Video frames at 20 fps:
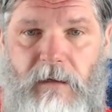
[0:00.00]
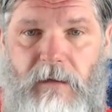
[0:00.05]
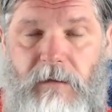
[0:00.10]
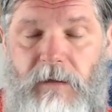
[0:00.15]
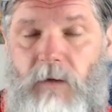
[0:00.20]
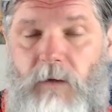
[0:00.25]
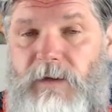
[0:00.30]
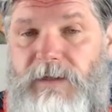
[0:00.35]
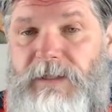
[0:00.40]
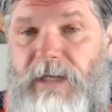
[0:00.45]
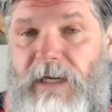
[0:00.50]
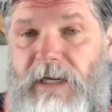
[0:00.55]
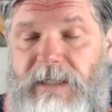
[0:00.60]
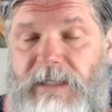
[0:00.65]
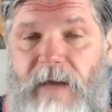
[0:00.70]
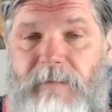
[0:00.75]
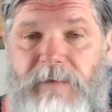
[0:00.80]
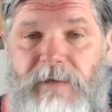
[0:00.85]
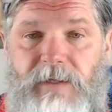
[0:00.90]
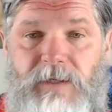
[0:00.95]
There was an
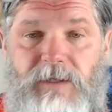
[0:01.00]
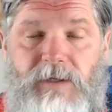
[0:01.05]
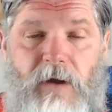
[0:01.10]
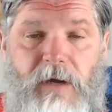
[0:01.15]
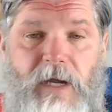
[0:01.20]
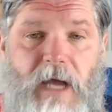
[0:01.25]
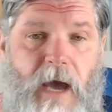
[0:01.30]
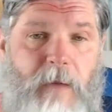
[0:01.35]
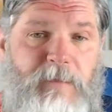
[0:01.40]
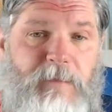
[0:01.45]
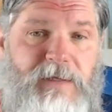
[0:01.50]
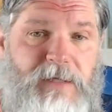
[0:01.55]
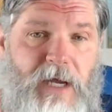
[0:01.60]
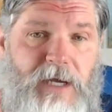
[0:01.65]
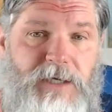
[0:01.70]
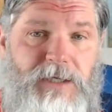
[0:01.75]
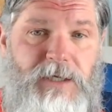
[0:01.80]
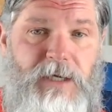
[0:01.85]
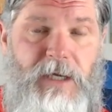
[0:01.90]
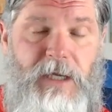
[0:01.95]
attempt to start
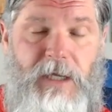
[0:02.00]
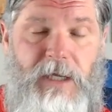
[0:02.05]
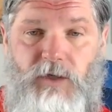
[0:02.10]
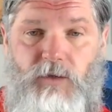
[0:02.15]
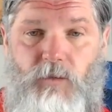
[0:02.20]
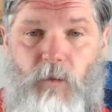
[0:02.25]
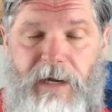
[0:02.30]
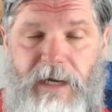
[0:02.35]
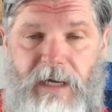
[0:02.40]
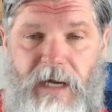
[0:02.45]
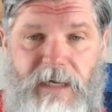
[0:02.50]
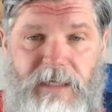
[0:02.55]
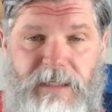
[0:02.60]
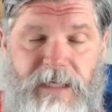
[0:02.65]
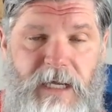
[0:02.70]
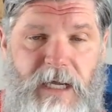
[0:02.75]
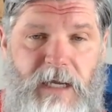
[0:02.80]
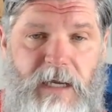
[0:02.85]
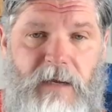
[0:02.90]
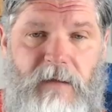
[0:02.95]
compensation in
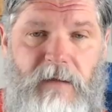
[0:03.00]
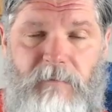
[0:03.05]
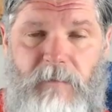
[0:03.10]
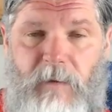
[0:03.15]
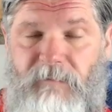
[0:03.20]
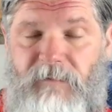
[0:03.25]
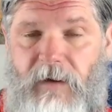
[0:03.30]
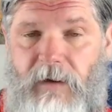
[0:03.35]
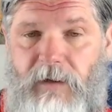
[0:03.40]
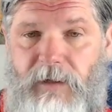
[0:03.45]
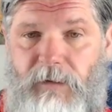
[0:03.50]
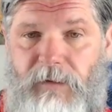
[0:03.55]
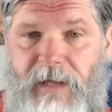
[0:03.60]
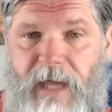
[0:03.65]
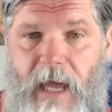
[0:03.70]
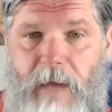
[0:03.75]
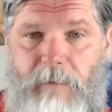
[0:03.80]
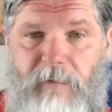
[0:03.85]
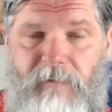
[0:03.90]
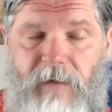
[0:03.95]
2019, but very little
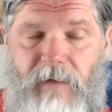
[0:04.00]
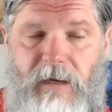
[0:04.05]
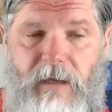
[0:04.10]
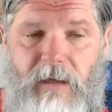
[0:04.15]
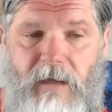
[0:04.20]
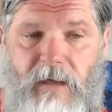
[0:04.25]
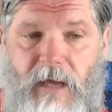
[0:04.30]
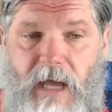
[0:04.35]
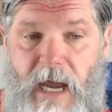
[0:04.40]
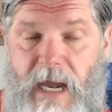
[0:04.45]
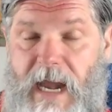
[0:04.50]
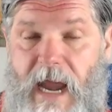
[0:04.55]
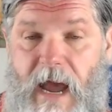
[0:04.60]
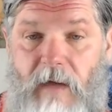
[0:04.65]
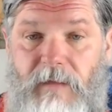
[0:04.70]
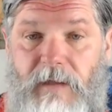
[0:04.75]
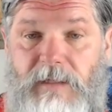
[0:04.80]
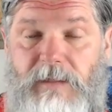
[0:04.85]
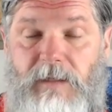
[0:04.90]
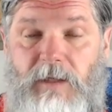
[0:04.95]
came of it. And
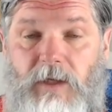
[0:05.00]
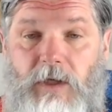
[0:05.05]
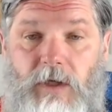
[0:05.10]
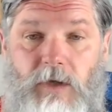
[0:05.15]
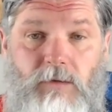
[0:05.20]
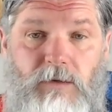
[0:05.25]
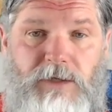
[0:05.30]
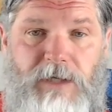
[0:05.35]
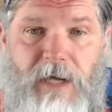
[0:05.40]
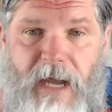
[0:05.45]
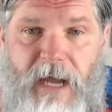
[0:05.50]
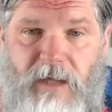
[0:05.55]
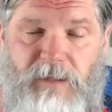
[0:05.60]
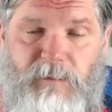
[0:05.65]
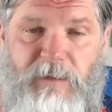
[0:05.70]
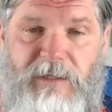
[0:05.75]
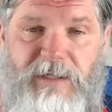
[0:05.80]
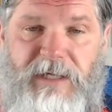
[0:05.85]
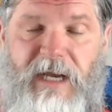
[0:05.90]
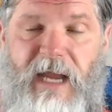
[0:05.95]
now this huge
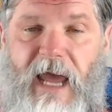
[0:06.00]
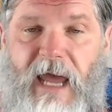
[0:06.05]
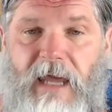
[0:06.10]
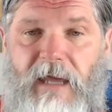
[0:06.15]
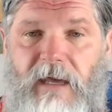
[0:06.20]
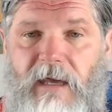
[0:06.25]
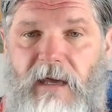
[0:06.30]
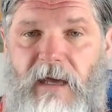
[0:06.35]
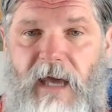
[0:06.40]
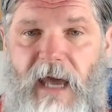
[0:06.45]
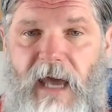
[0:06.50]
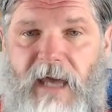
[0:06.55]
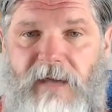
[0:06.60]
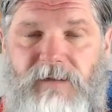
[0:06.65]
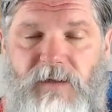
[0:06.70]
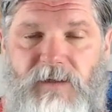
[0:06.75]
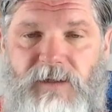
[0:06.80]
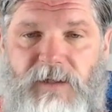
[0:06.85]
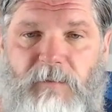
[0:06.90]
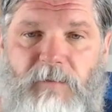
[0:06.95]
announcement today,
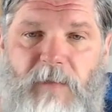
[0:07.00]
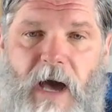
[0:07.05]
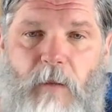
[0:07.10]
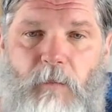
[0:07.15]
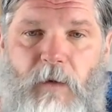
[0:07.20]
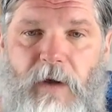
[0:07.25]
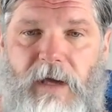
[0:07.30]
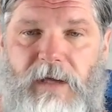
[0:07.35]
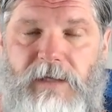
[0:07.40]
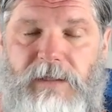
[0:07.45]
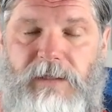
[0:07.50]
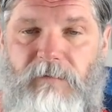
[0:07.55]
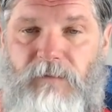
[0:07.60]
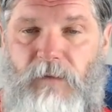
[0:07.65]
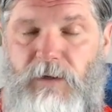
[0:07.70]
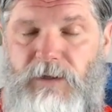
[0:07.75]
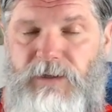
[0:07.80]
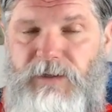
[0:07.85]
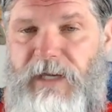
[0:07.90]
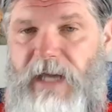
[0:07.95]
as Zimbabwe is
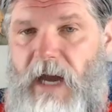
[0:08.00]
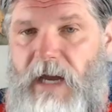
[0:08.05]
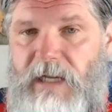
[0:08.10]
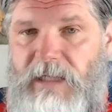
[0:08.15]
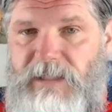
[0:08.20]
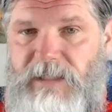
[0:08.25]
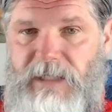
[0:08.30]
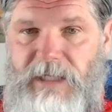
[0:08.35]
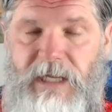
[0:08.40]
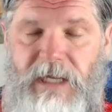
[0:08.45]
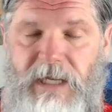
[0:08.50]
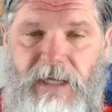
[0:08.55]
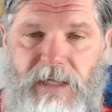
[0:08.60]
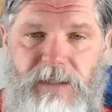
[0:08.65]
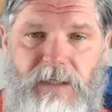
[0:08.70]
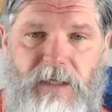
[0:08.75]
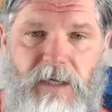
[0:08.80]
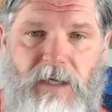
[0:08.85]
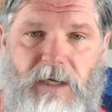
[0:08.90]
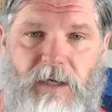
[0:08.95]
virtually on its
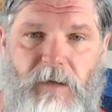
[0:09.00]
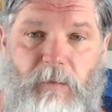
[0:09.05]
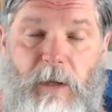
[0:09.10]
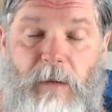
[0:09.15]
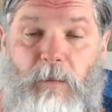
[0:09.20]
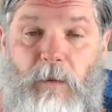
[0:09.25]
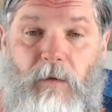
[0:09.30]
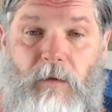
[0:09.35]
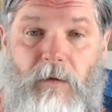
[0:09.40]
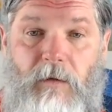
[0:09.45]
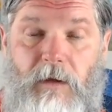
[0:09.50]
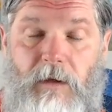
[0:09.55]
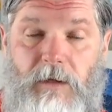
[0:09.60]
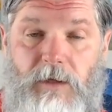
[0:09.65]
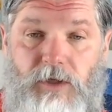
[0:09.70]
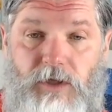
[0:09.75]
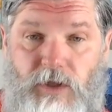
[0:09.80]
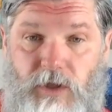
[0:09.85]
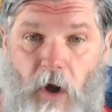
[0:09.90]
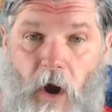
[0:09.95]
knees, people
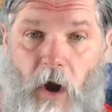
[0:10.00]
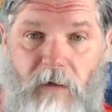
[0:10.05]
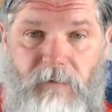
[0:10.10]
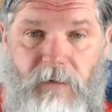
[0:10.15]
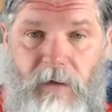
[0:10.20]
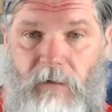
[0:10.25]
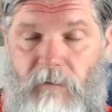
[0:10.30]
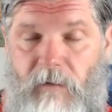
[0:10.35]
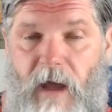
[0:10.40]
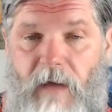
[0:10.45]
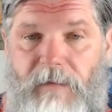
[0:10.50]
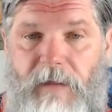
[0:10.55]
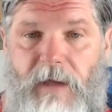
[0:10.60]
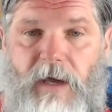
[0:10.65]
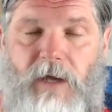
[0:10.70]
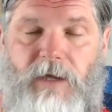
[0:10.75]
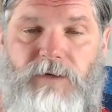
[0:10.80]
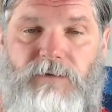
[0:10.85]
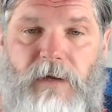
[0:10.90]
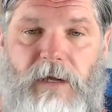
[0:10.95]
starving around the
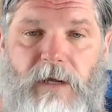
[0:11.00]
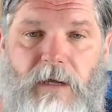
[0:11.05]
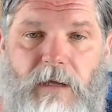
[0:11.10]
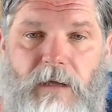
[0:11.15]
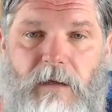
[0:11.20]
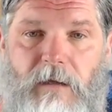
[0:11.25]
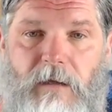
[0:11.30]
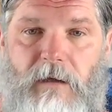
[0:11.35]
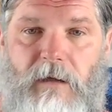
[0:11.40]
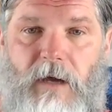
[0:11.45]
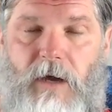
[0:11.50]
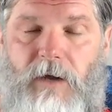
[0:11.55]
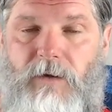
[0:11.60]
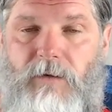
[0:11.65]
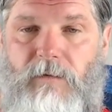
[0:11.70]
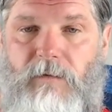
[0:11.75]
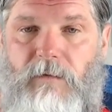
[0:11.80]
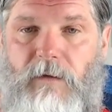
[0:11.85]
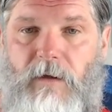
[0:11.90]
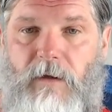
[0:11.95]
country
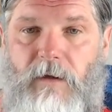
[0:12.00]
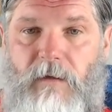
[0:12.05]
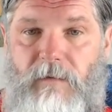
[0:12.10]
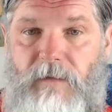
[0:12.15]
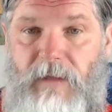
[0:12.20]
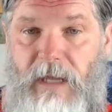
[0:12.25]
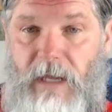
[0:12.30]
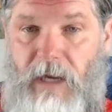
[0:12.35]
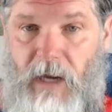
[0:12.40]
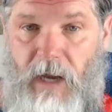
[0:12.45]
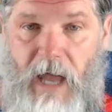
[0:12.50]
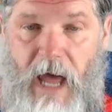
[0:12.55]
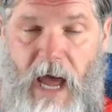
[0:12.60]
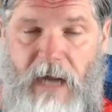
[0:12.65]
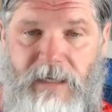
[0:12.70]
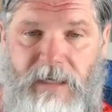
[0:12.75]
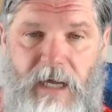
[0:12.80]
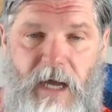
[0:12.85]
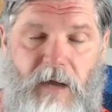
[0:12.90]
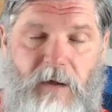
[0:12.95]
under the
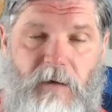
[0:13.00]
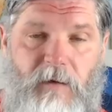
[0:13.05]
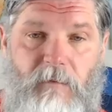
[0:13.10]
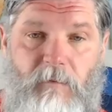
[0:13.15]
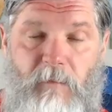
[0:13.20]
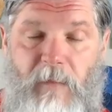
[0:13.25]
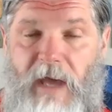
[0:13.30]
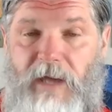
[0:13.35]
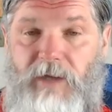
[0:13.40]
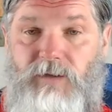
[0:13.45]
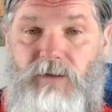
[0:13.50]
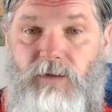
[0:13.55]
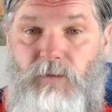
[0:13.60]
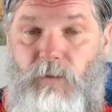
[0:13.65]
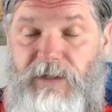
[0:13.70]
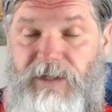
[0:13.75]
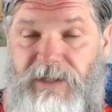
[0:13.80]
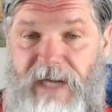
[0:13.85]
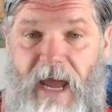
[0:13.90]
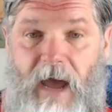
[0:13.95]
lockdown measures,
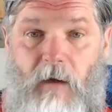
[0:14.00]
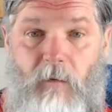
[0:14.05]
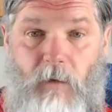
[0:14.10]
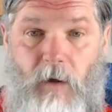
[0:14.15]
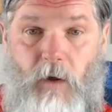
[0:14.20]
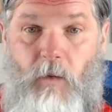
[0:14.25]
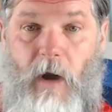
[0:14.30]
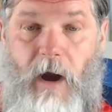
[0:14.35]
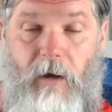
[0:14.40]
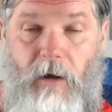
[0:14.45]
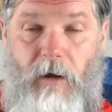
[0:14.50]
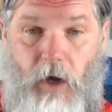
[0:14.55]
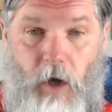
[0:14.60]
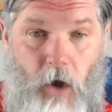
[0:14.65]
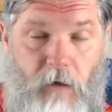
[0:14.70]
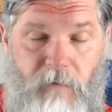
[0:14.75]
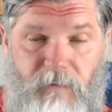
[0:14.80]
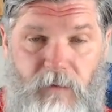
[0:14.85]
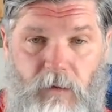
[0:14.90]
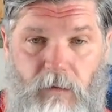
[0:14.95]
which now require a
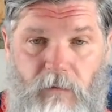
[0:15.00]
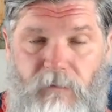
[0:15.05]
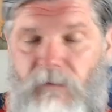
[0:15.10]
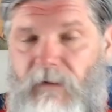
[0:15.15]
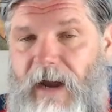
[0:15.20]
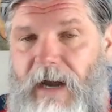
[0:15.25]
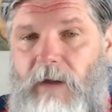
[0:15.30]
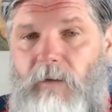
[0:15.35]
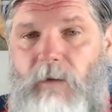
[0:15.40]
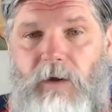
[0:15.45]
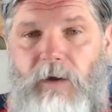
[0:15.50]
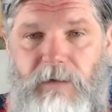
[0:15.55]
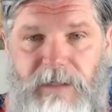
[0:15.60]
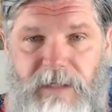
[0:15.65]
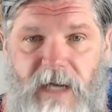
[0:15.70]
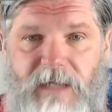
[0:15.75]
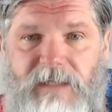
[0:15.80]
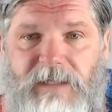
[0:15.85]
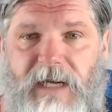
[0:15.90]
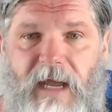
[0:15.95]
curfew for anyone who
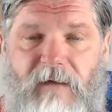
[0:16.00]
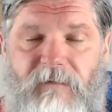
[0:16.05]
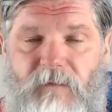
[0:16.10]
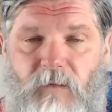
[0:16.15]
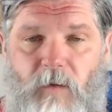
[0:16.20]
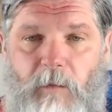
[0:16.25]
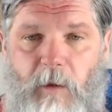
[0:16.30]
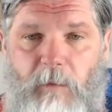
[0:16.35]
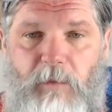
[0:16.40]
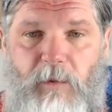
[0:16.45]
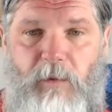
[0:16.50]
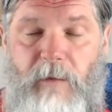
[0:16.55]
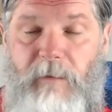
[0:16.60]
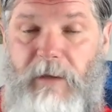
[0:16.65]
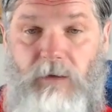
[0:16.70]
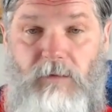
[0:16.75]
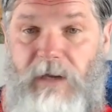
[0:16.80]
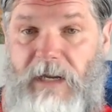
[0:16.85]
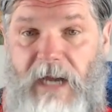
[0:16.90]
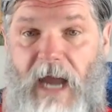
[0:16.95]
doesn't have formal
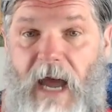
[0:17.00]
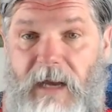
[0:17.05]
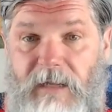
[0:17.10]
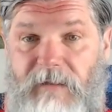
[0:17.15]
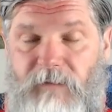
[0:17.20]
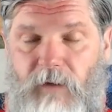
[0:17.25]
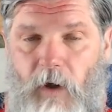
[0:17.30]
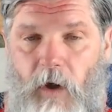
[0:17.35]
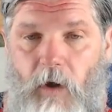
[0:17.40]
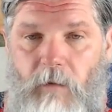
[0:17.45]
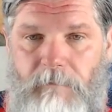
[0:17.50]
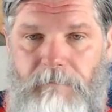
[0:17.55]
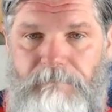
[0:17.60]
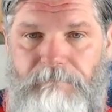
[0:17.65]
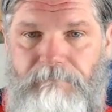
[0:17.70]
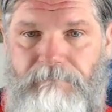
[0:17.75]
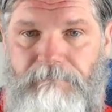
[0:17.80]
employment. You cannot leave your home.